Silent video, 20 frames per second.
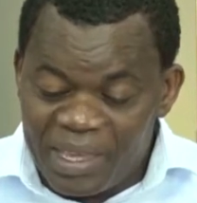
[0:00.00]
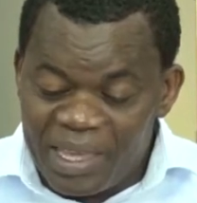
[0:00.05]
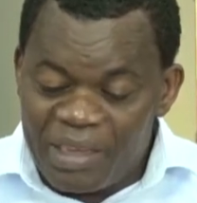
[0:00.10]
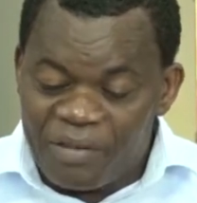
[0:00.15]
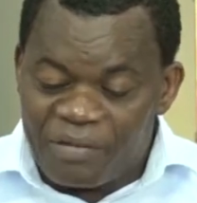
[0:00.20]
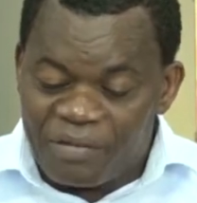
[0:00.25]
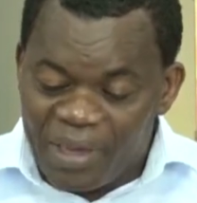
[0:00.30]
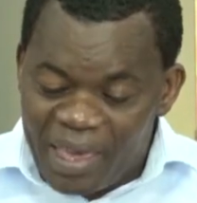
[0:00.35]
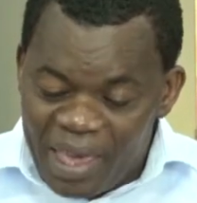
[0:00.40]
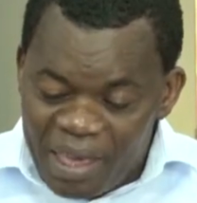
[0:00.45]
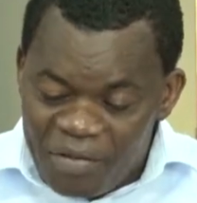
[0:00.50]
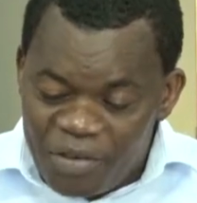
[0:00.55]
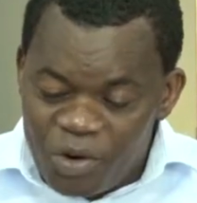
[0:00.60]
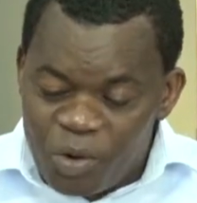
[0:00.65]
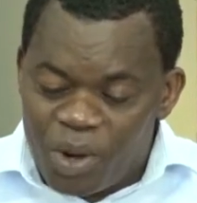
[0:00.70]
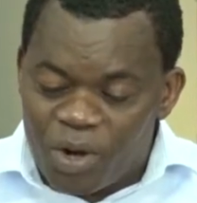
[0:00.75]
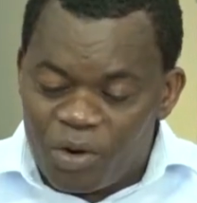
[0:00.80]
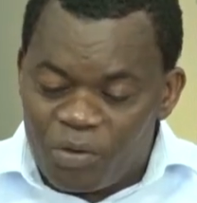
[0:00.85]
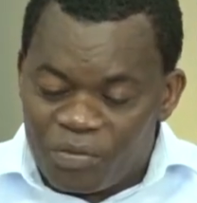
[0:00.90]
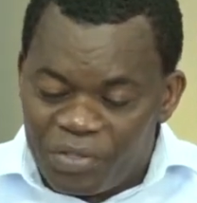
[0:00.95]
If every
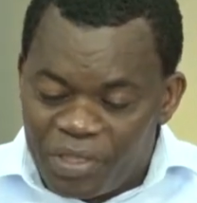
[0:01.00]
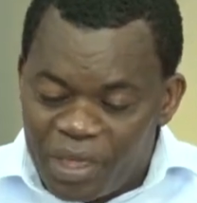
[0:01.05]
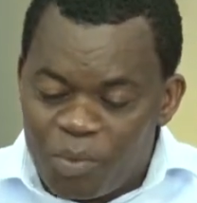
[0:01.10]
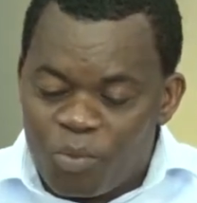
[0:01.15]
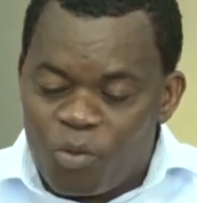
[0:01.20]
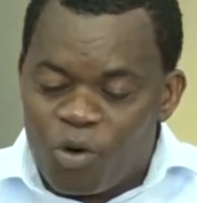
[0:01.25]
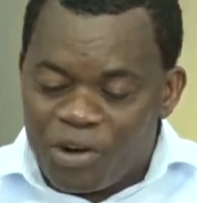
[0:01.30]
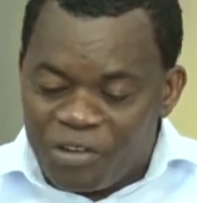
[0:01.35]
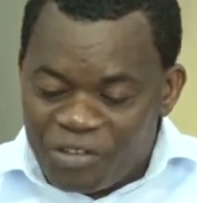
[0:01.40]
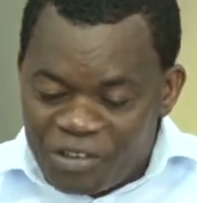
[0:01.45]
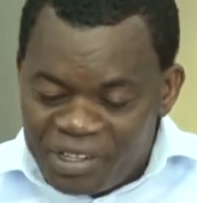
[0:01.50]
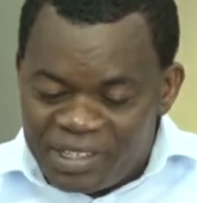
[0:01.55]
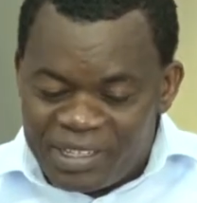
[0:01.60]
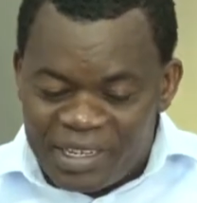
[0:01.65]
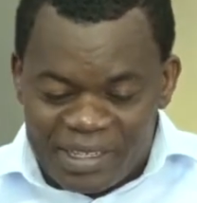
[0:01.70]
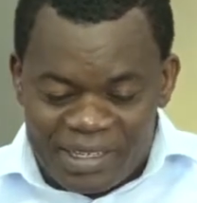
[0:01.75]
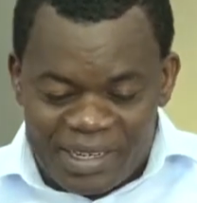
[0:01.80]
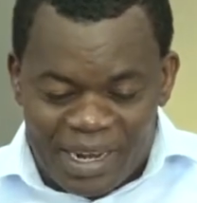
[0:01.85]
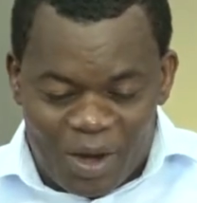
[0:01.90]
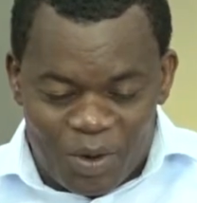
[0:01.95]
one of them were
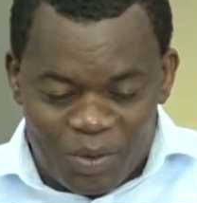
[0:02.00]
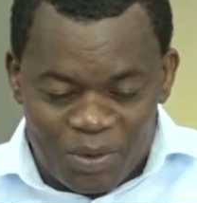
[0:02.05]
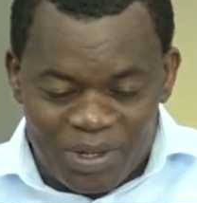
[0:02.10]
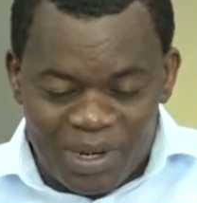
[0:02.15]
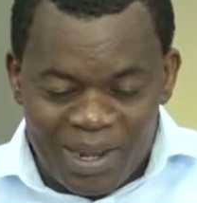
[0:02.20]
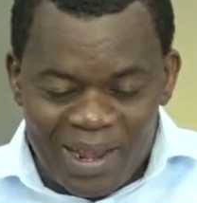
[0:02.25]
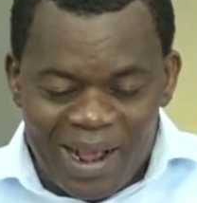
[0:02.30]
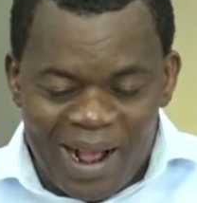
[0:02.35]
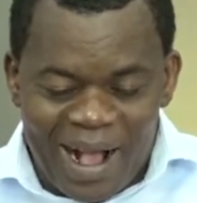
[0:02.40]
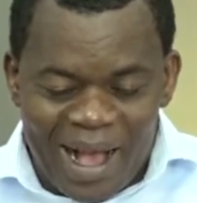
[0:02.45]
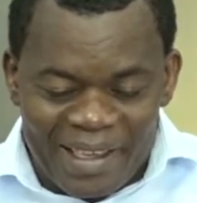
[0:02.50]
written down,